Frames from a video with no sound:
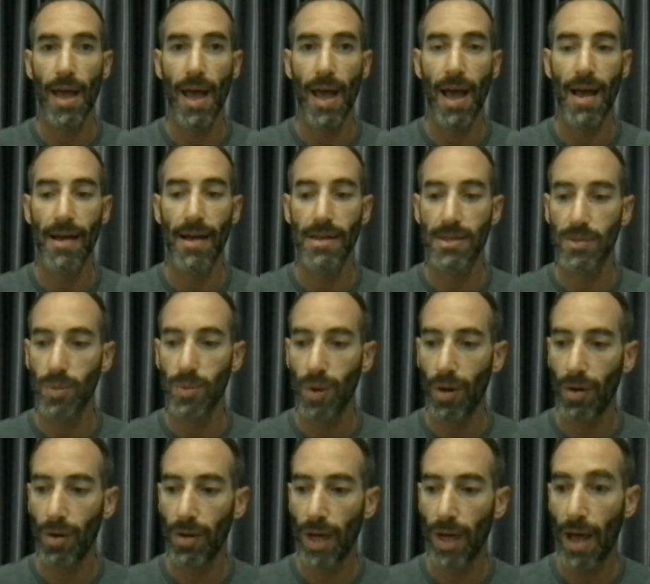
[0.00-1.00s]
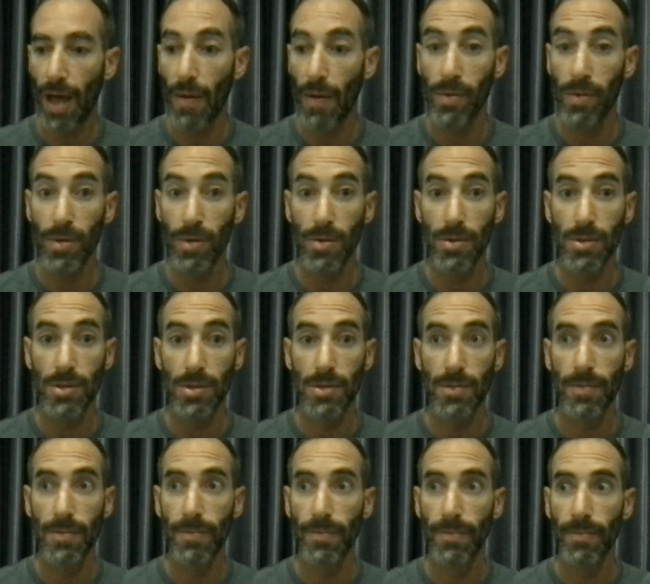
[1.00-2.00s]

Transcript: as what I was